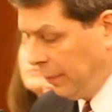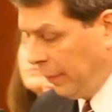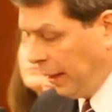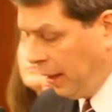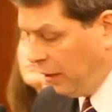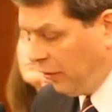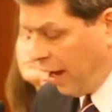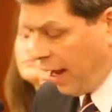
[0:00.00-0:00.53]

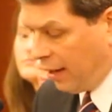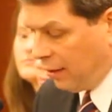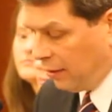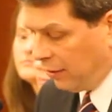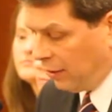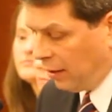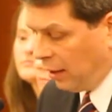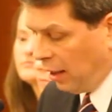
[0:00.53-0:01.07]
It is
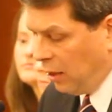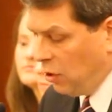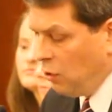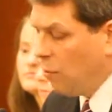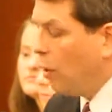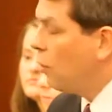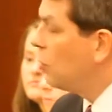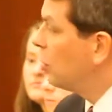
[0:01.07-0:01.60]
as a
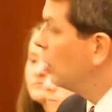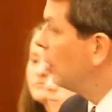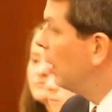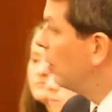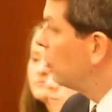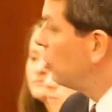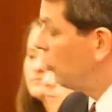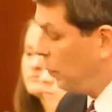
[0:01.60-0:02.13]
new ocean
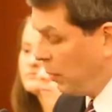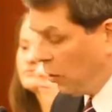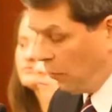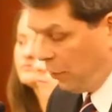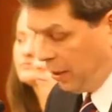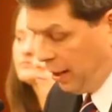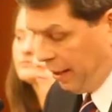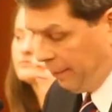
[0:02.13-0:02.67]
has just been
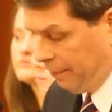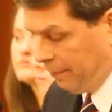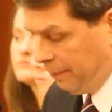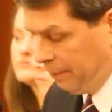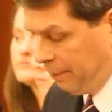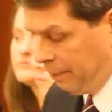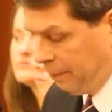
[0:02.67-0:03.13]
opened up.